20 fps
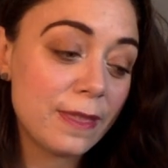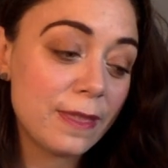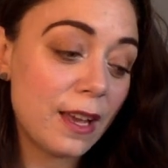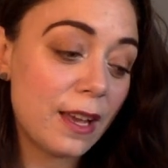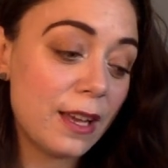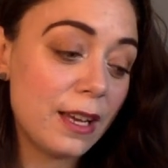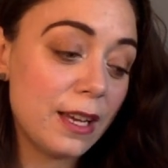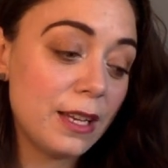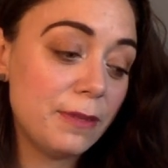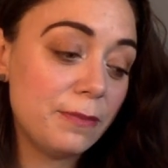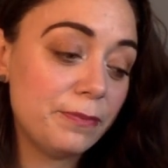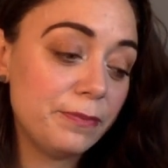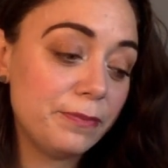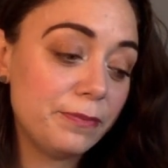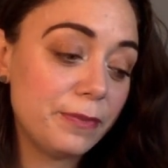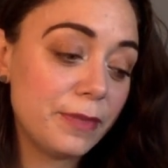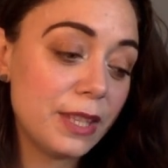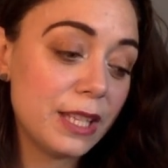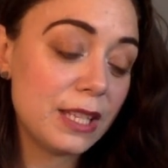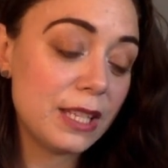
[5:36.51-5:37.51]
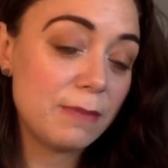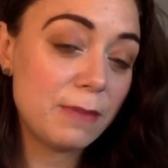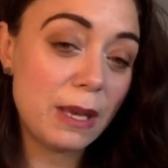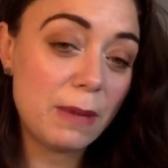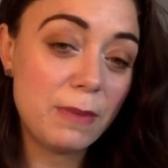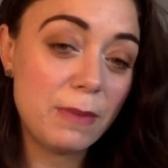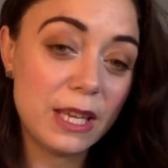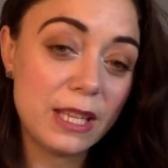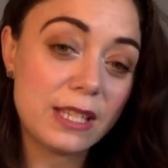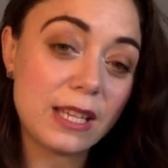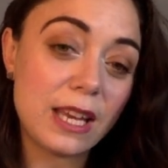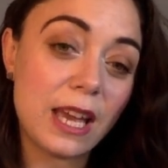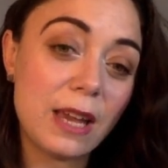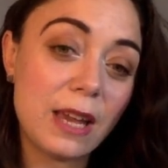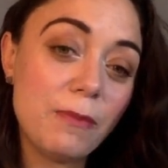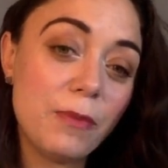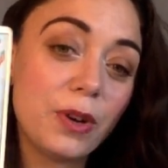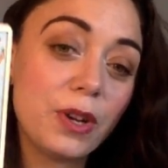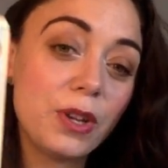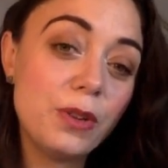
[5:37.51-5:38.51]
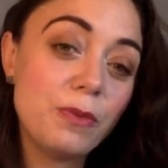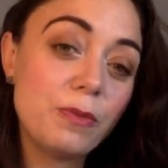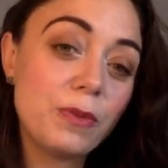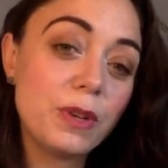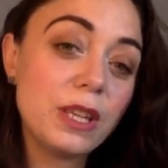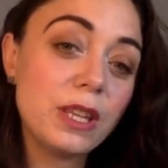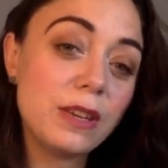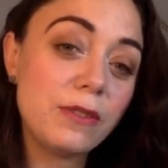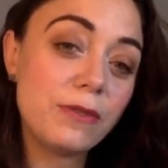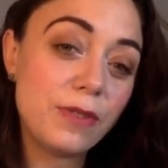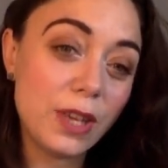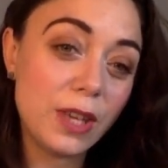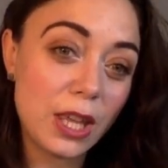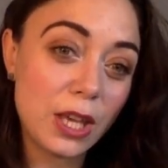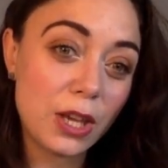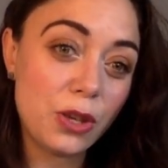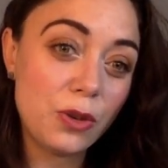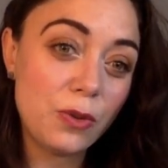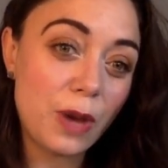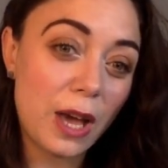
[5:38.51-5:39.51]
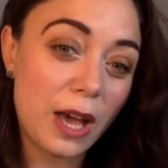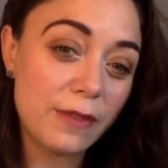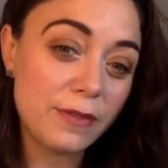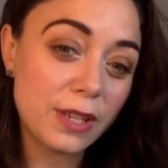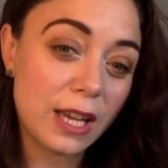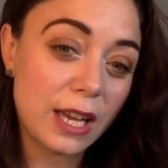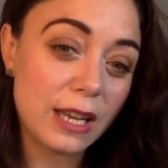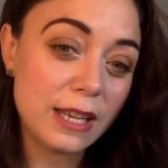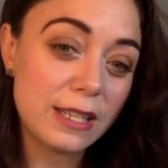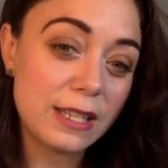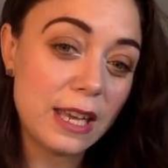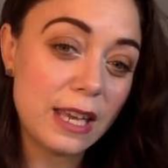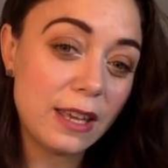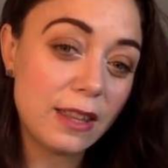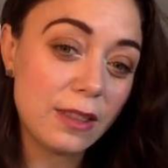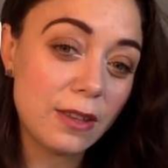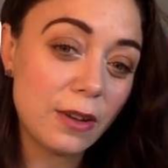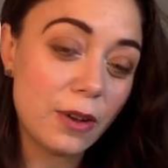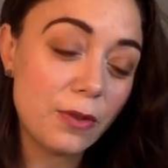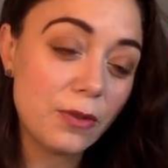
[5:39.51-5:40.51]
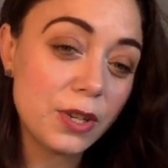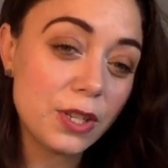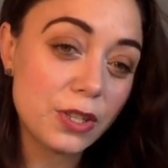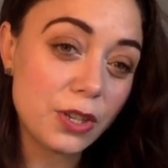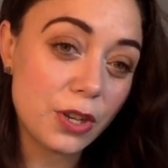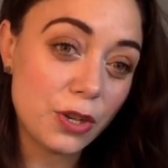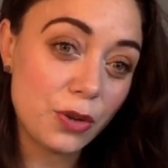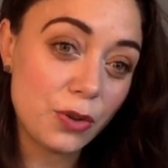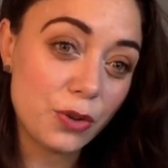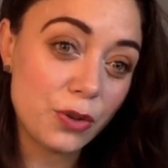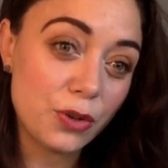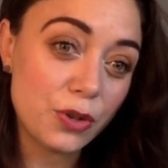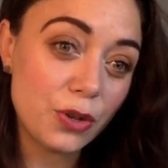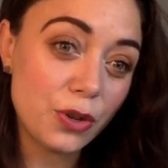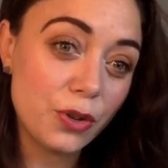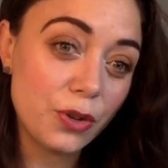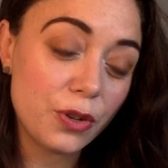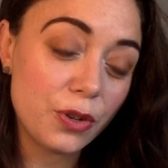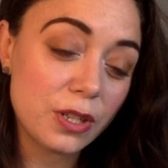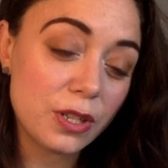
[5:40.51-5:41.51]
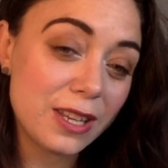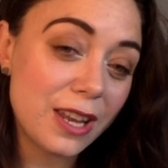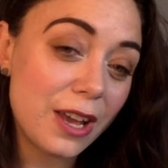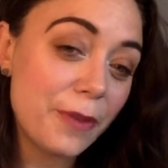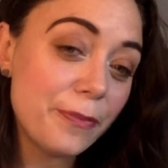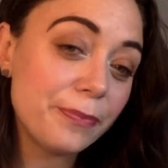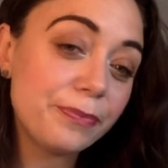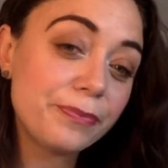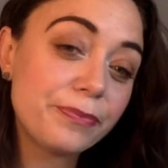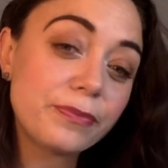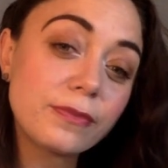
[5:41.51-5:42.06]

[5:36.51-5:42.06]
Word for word: Um, this may be a time where you really feel like you have to kind of take the onus on your own shoulders. Now,